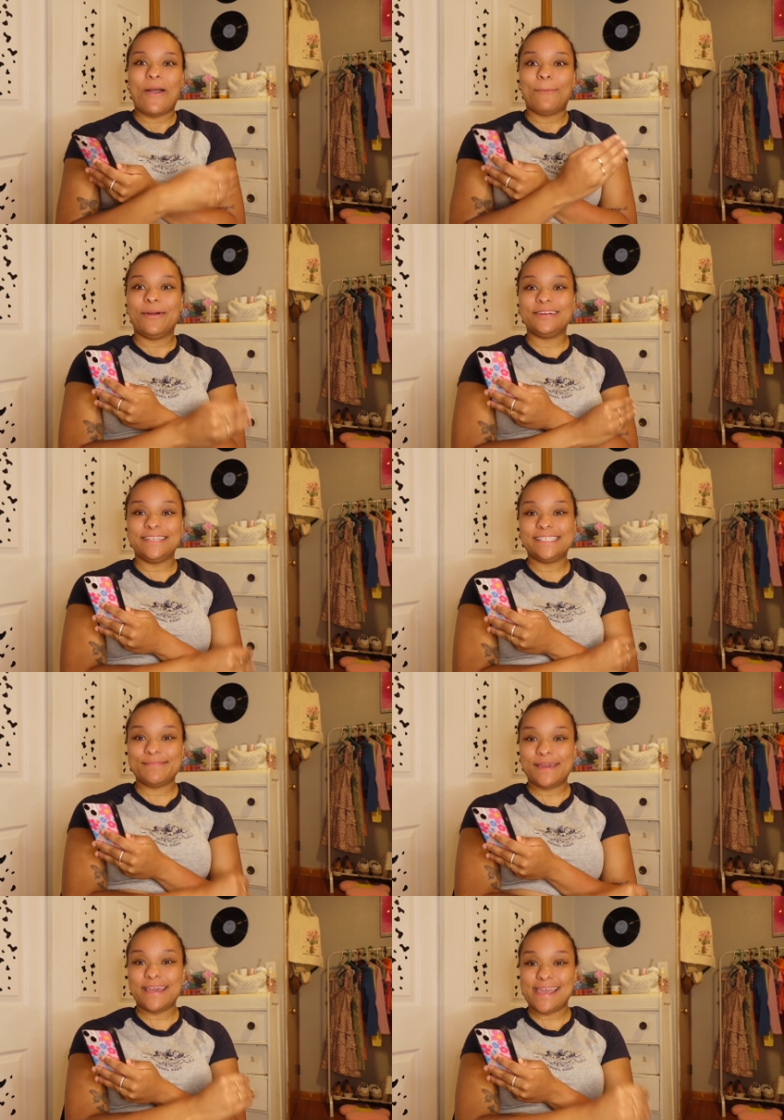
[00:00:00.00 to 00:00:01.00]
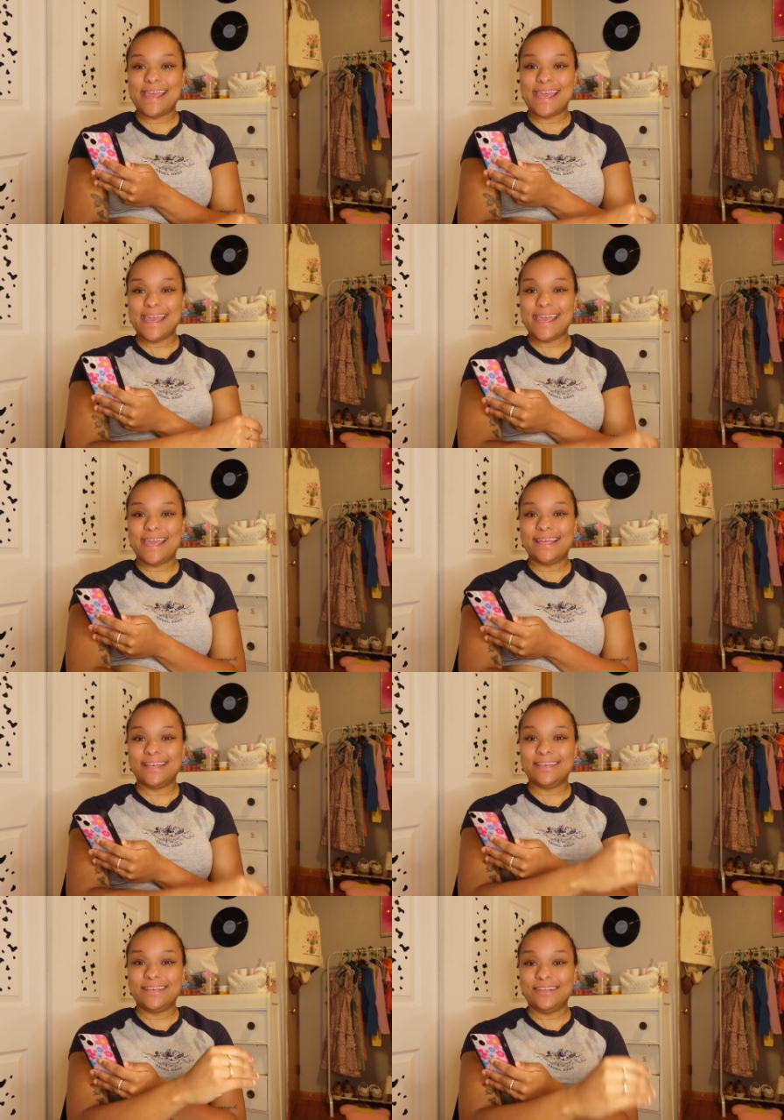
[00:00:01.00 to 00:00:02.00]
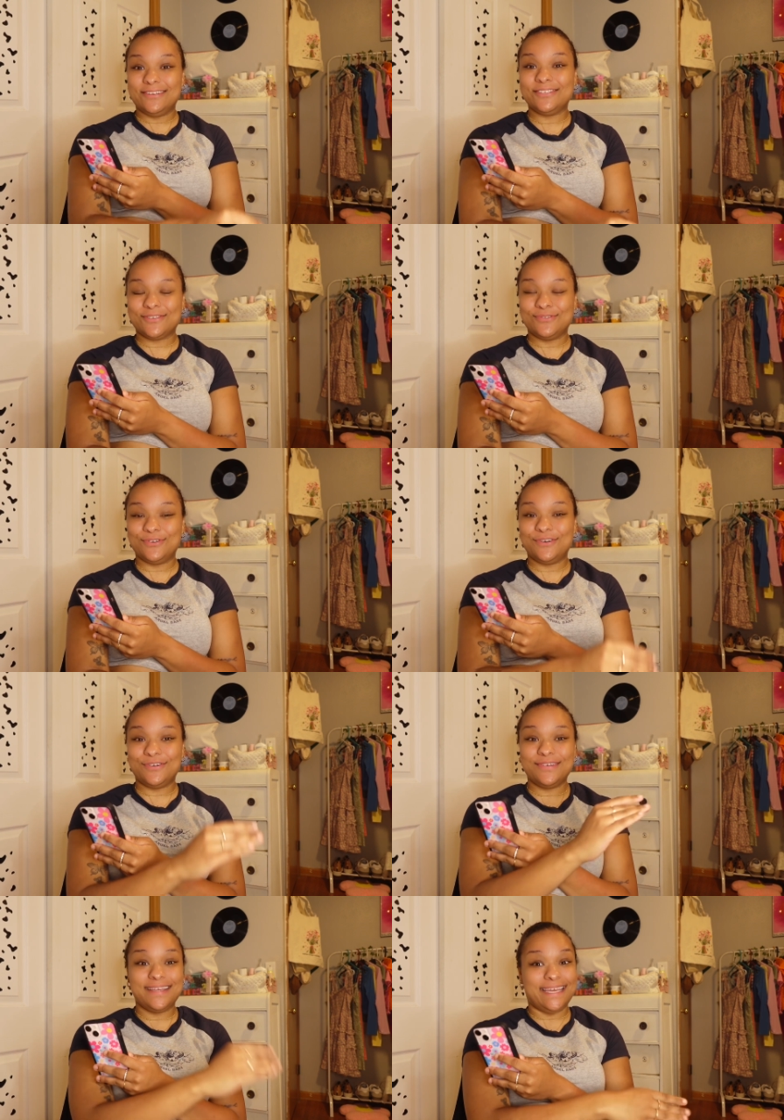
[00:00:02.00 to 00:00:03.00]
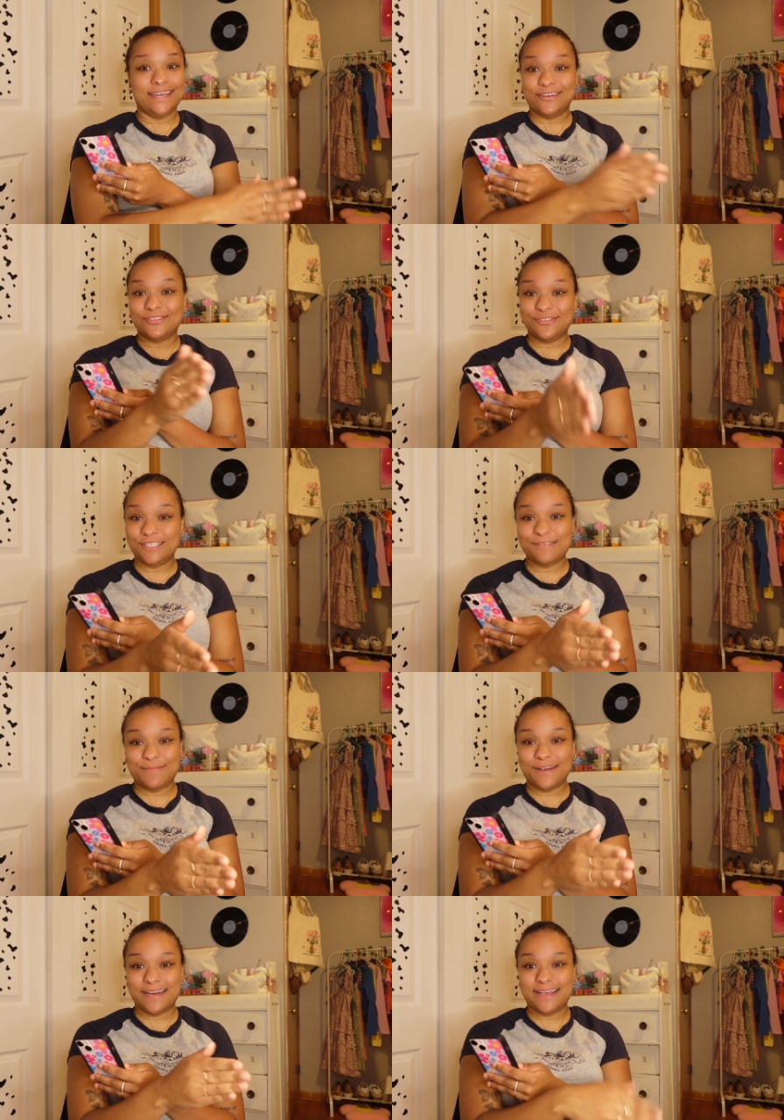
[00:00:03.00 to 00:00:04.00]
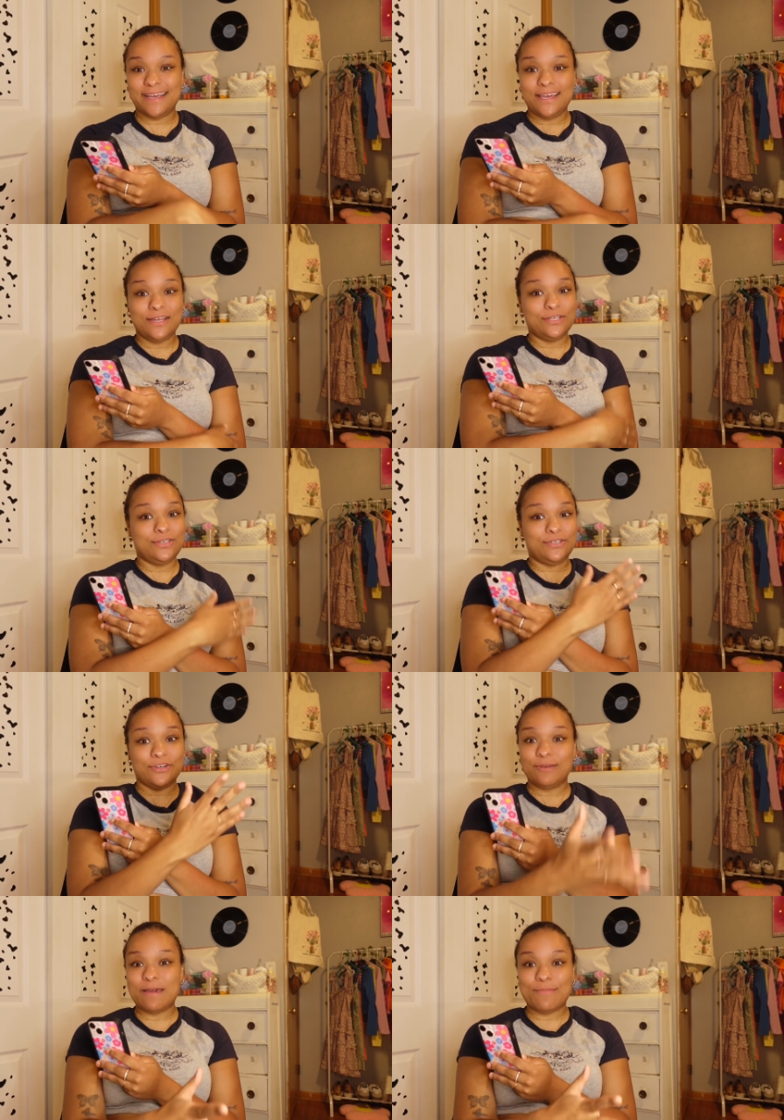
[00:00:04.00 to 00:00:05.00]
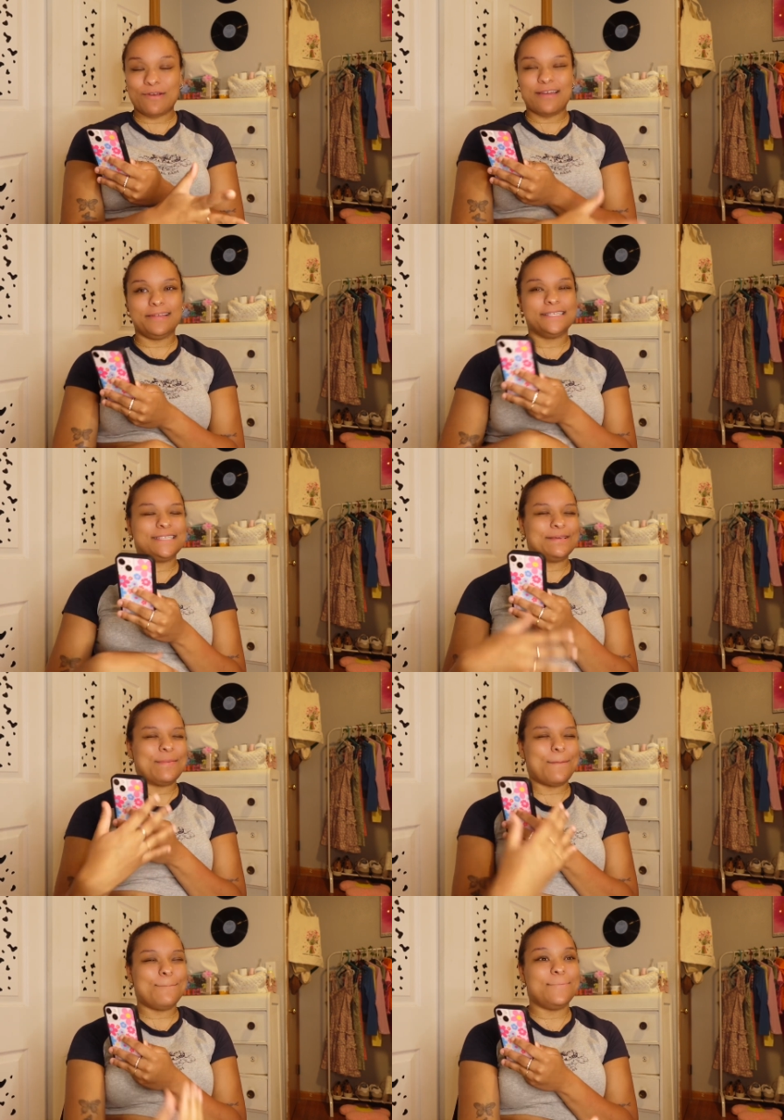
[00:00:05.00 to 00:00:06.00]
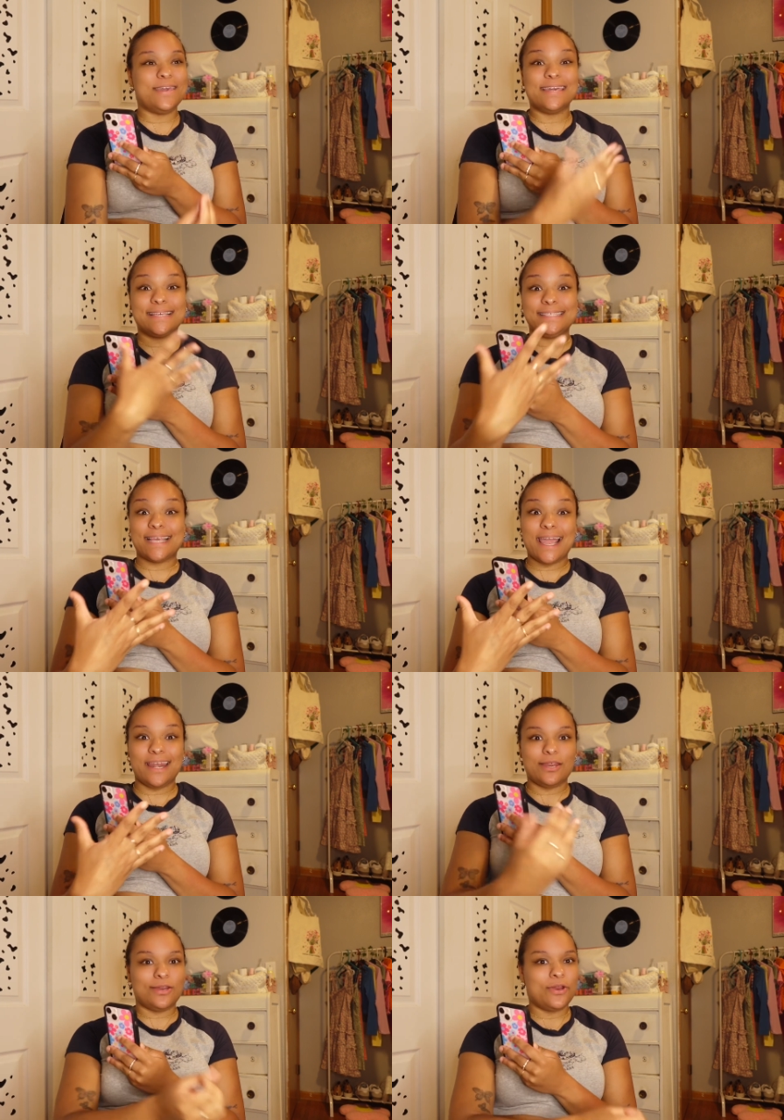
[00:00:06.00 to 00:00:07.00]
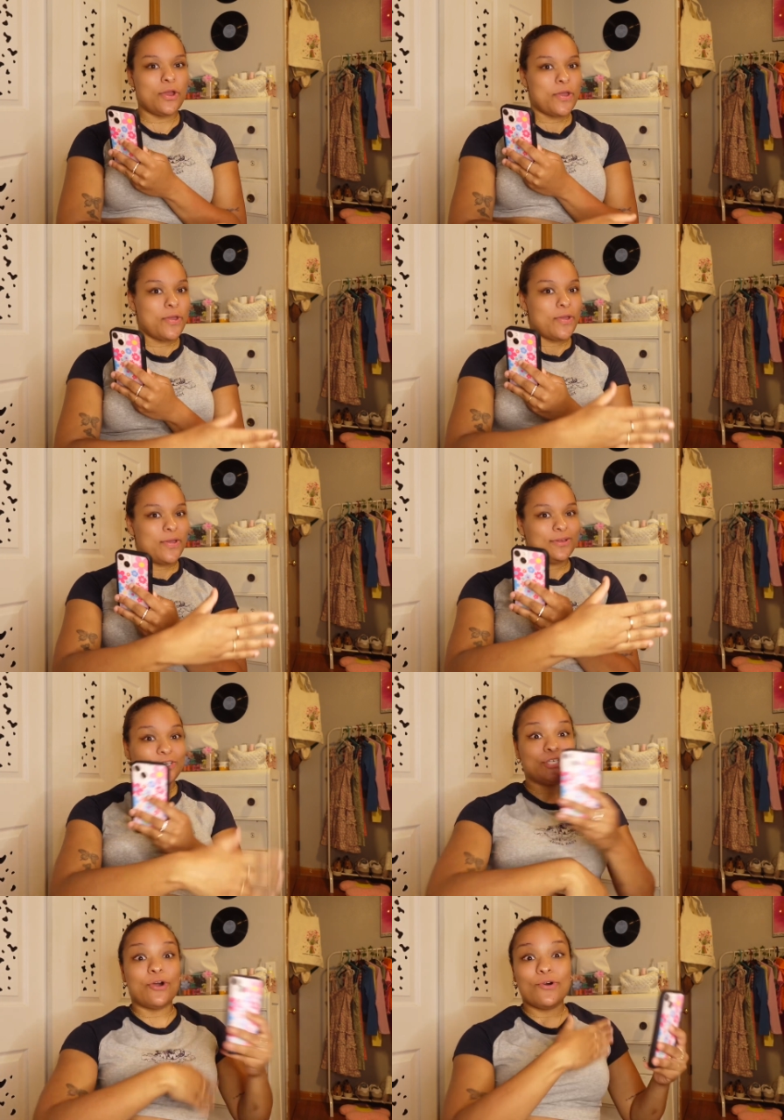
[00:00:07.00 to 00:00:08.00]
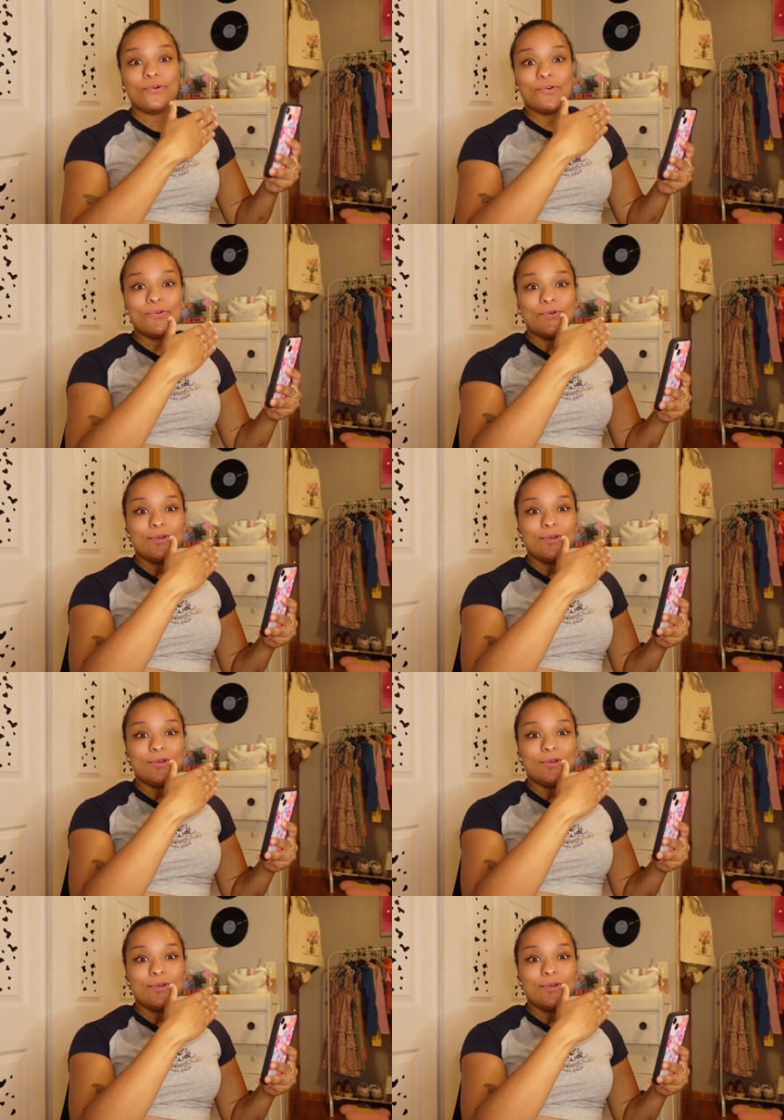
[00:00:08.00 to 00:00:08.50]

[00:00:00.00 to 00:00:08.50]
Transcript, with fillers: participate in your school, in your school spirit during pep rallies. Be excited. Show